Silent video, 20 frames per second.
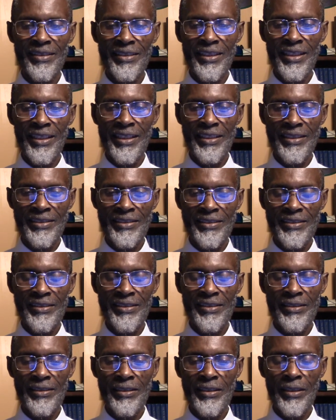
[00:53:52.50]
yeah.
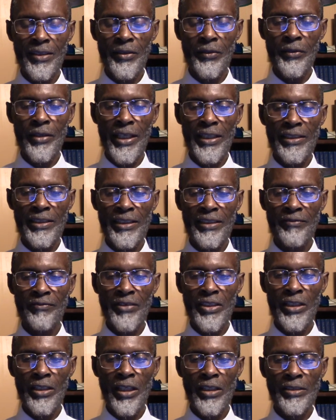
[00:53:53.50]
We are
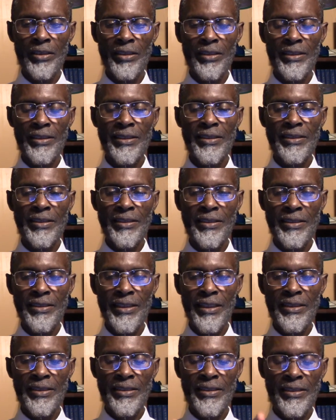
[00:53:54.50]
living under the
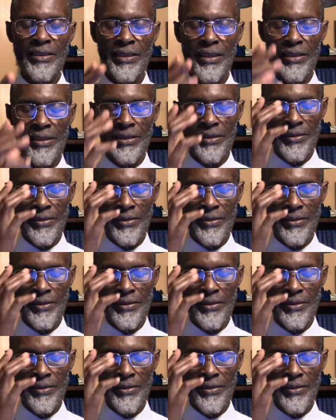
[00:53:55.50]
60.